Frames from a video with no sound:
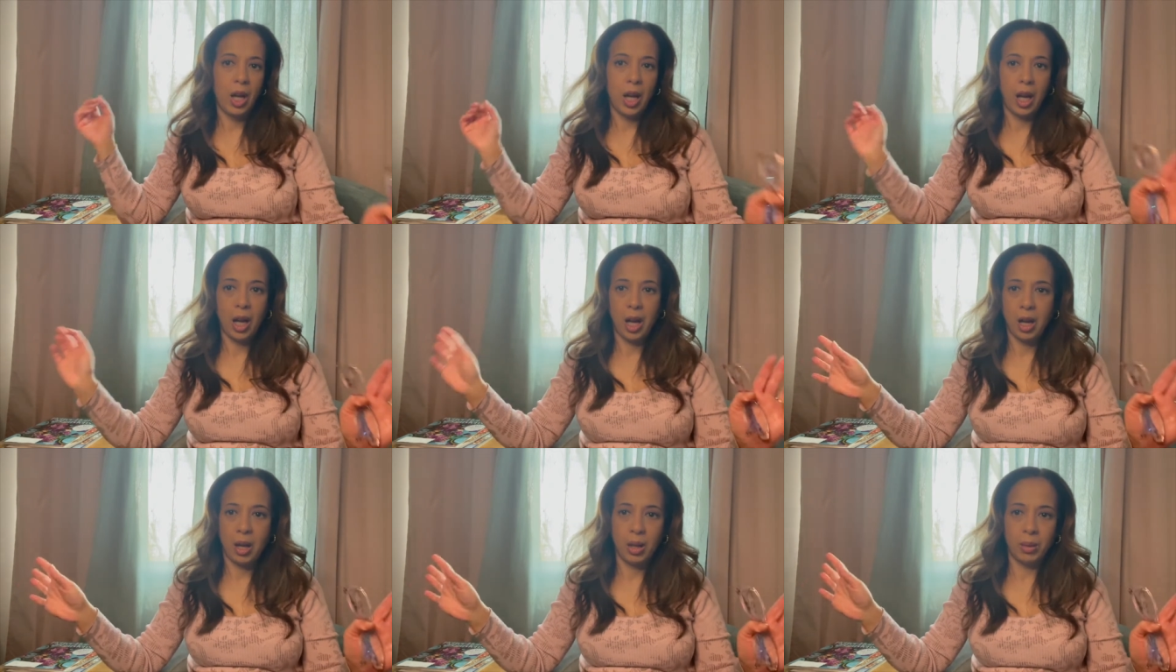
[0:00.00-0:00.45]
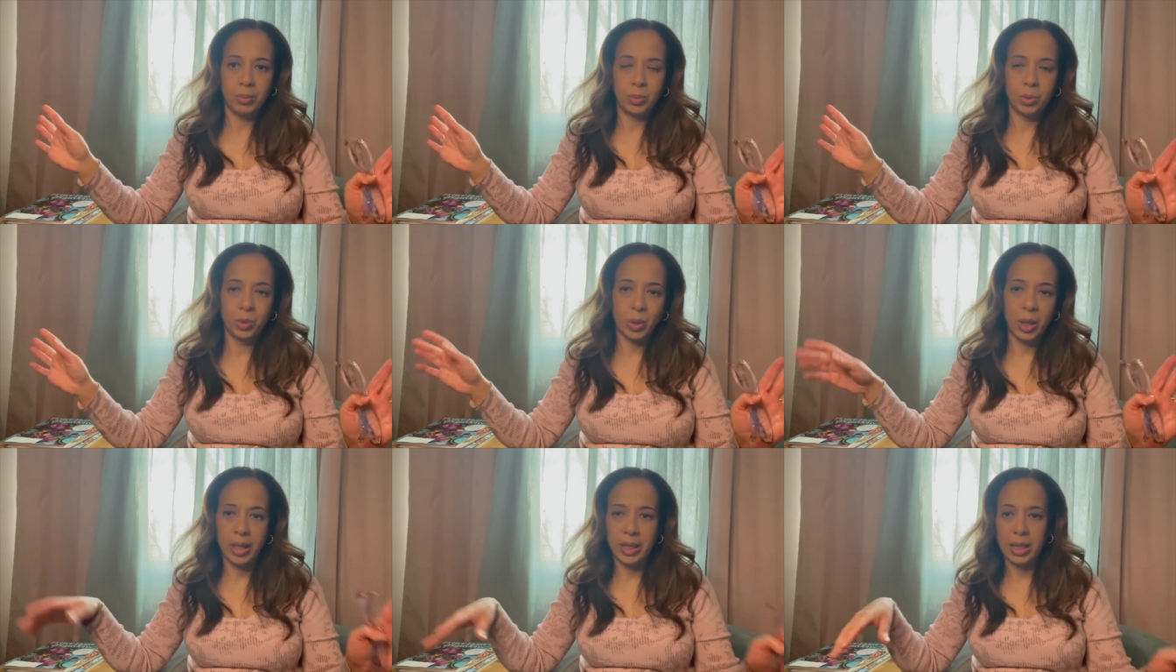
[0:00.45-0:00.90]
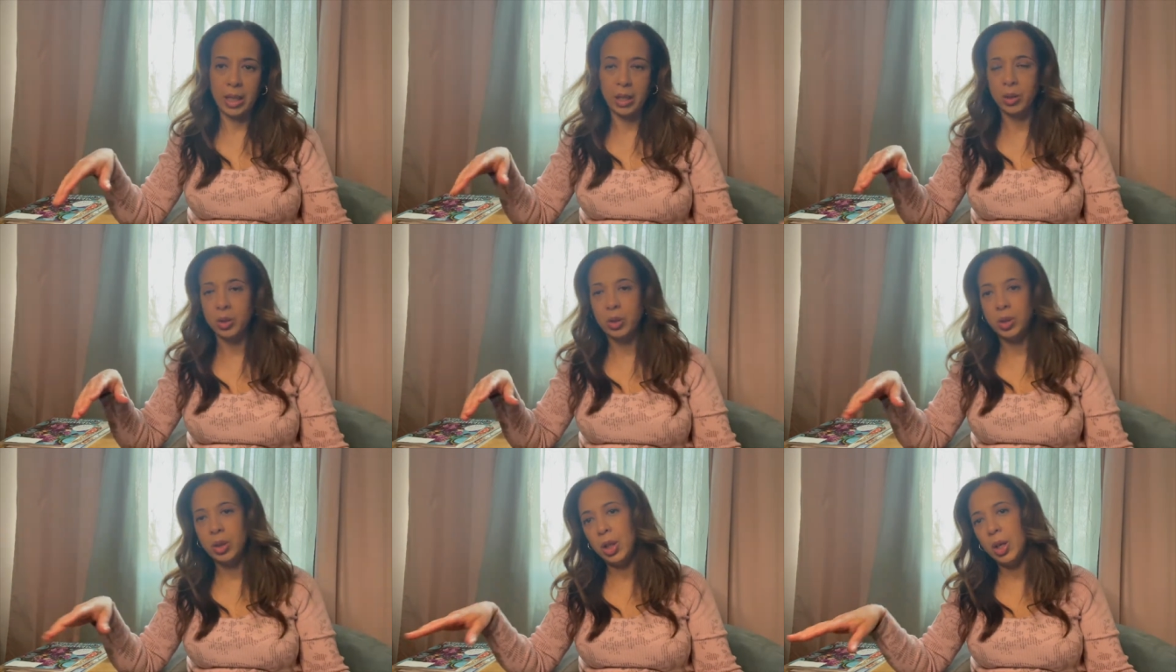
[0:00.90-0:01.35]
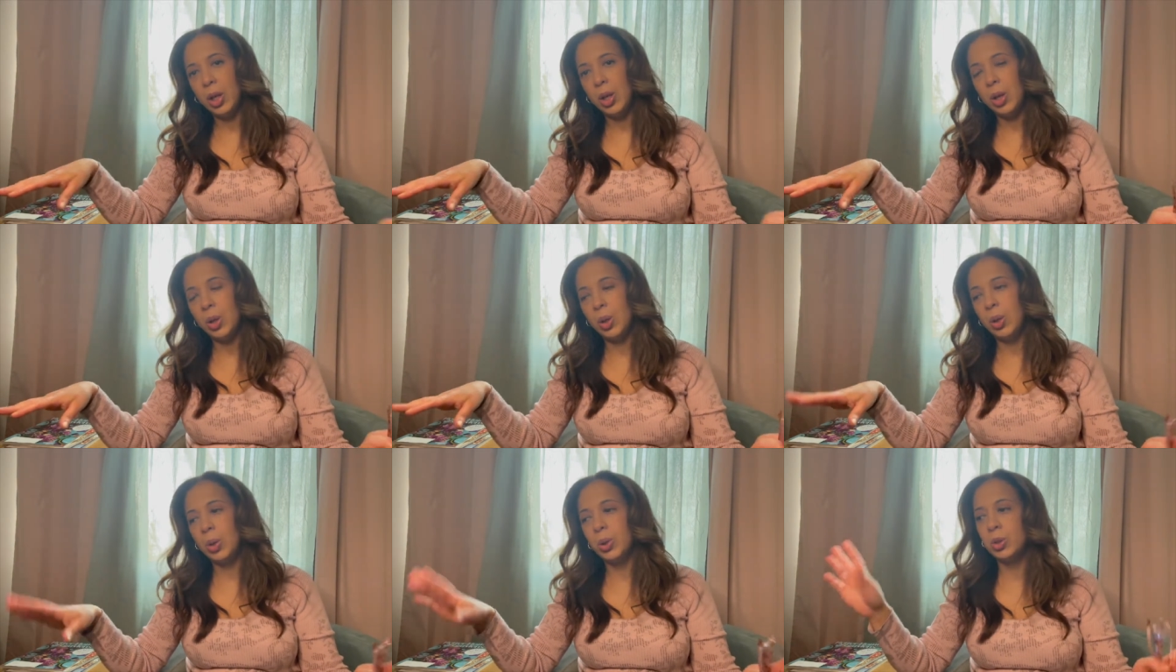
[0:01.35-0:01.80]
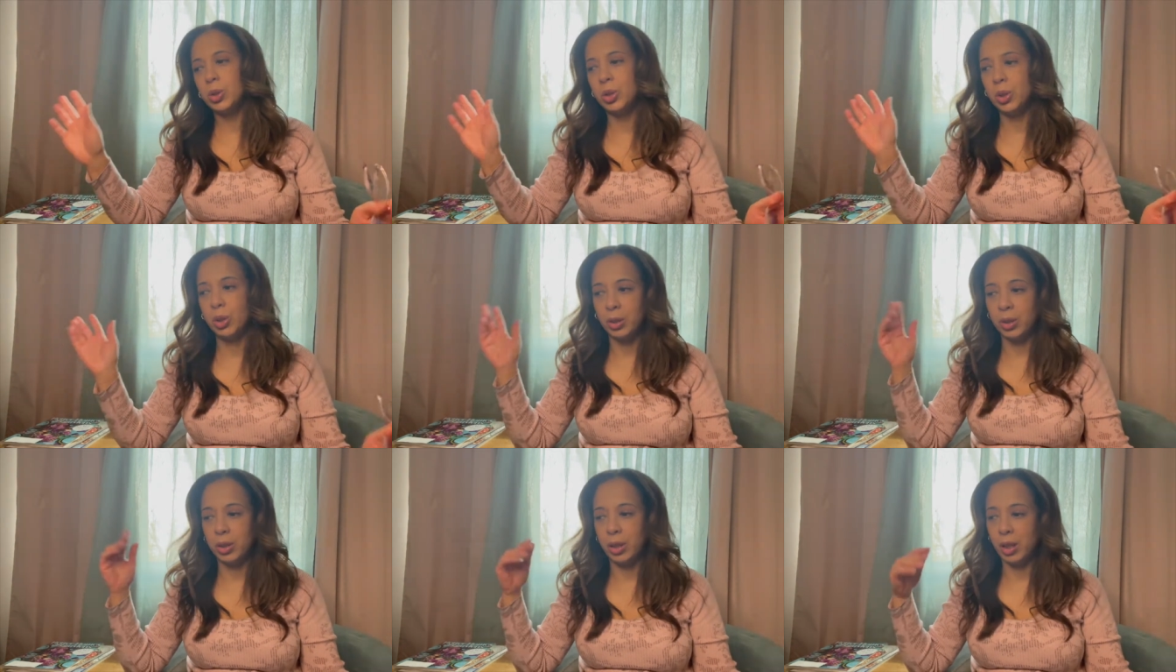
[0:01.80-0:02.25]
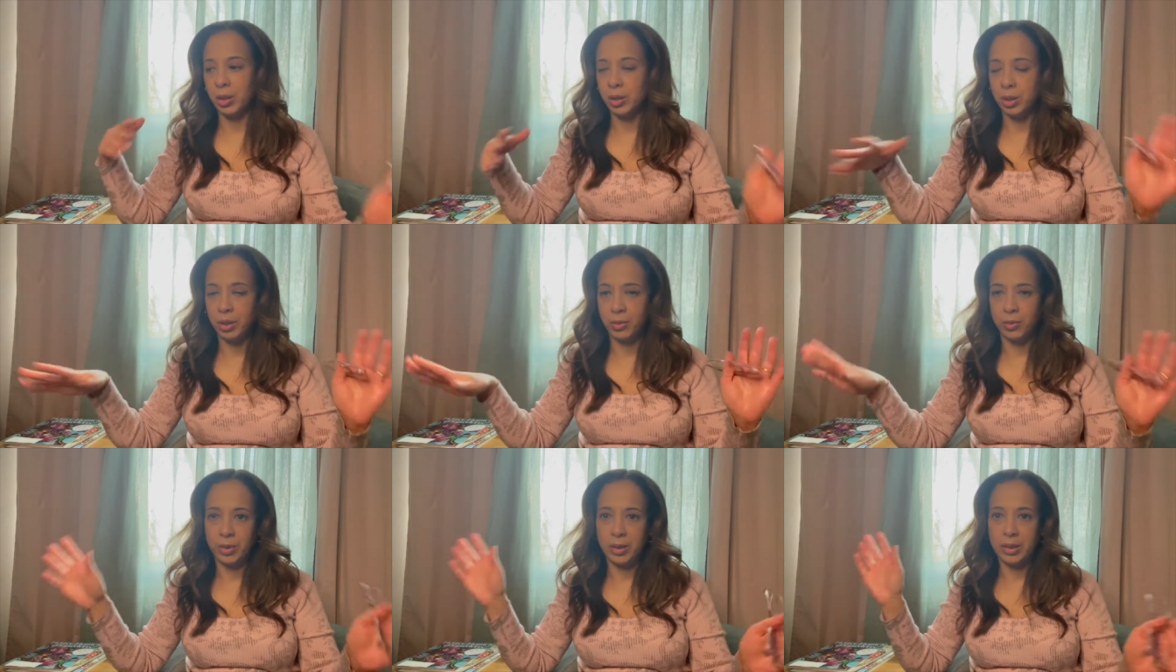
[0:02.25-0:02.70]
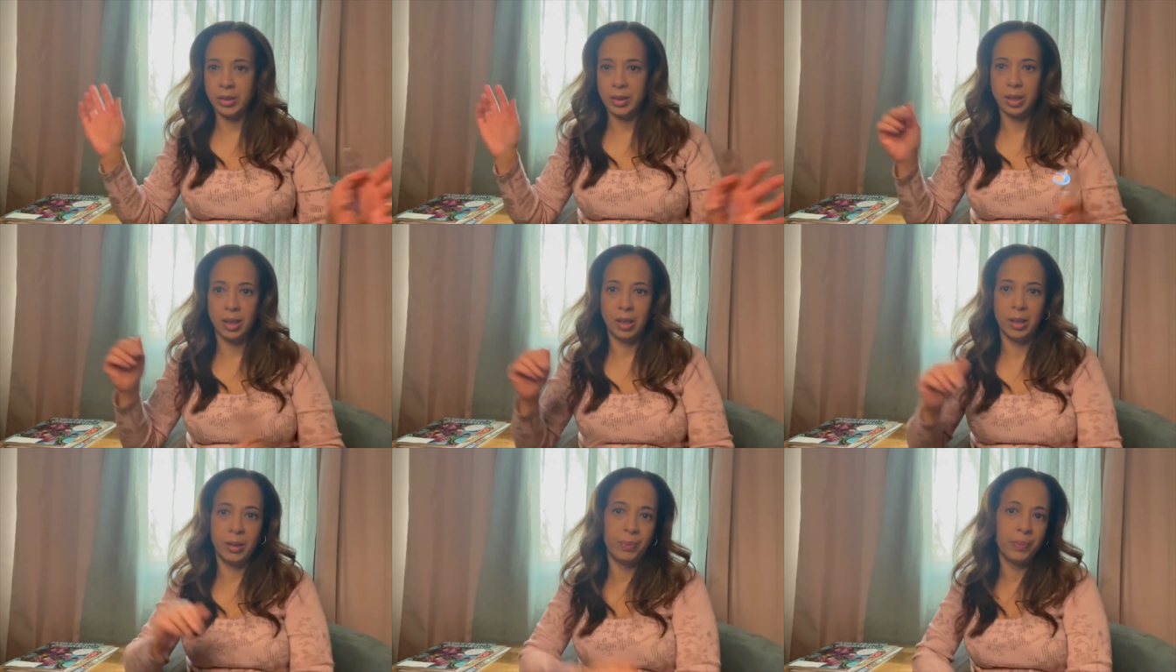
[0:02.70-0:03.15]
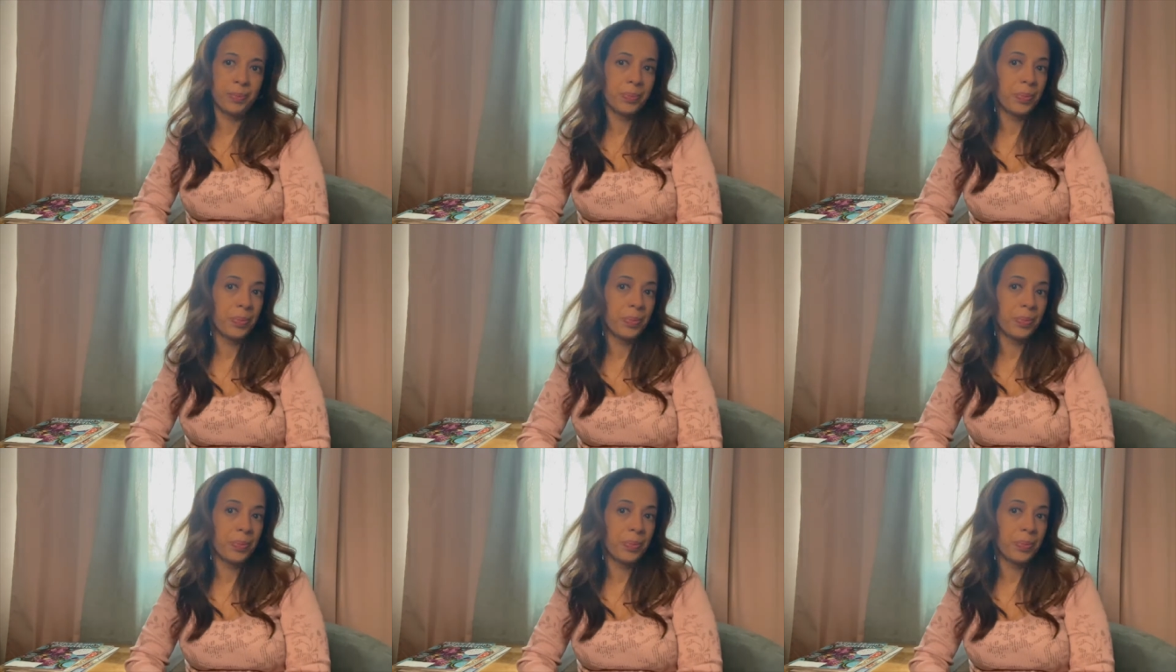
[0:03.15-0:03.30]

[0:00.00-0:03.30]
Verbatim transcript: um, trying out clothes, you know, our different, um,